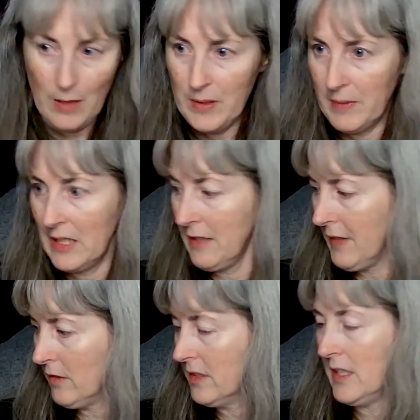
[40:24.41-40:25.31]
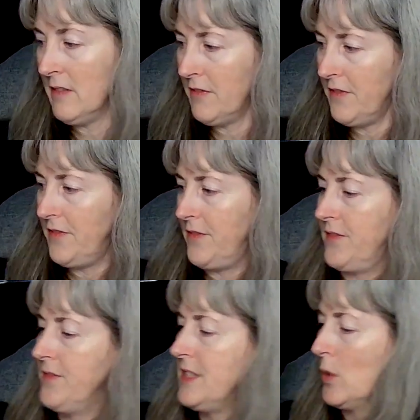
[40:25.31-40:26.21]
That one I'm going to leave out and
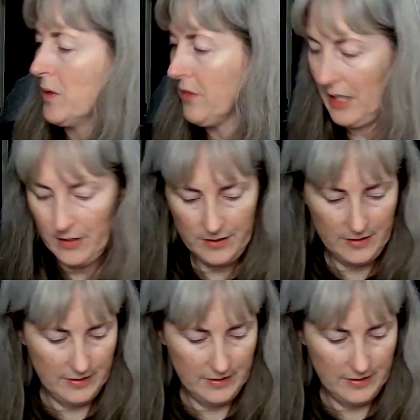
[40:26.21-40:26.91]
do this later.